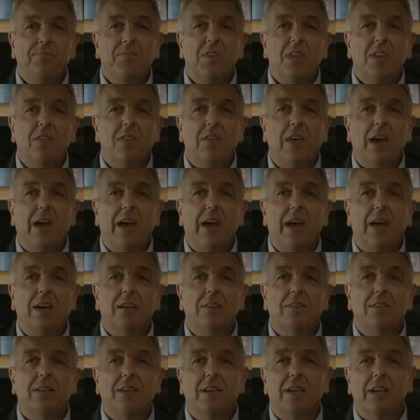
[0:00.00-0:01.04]
that
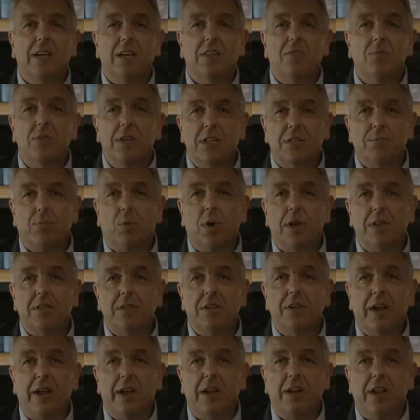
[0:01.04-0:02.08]
in this present day
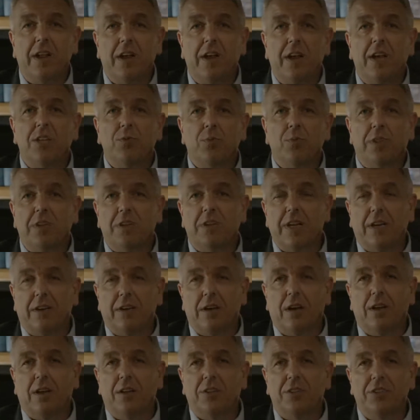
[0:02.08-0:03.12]
and age, with the
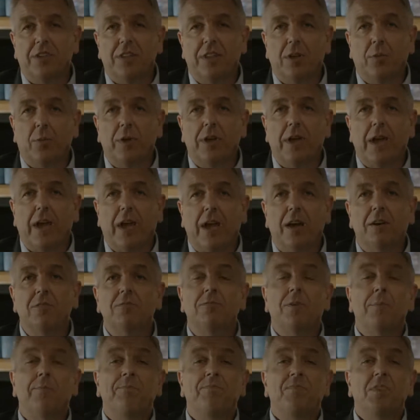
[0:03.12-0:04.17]
technology that we have,
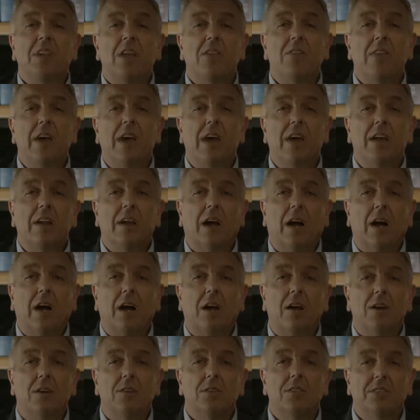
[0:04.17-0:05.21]
that our
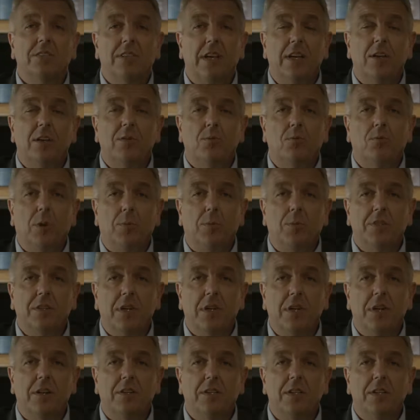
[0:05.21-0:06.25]
state
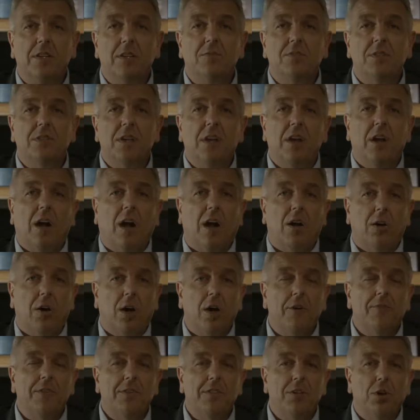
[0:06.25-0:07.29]
representatives, our
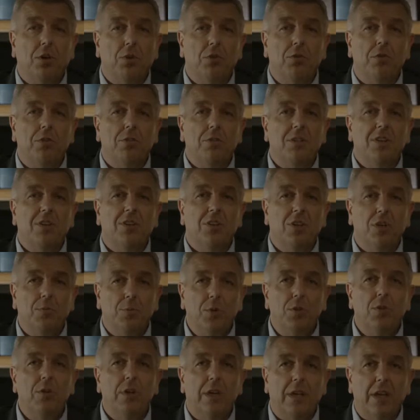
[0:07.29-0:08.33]
office holders,
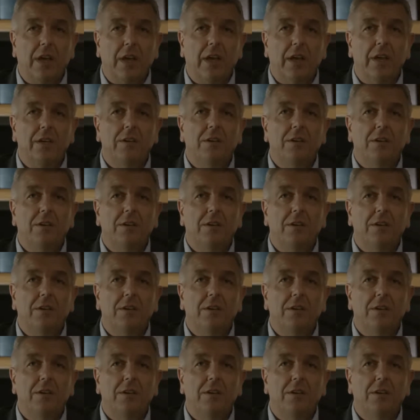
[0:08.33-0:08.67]
communicate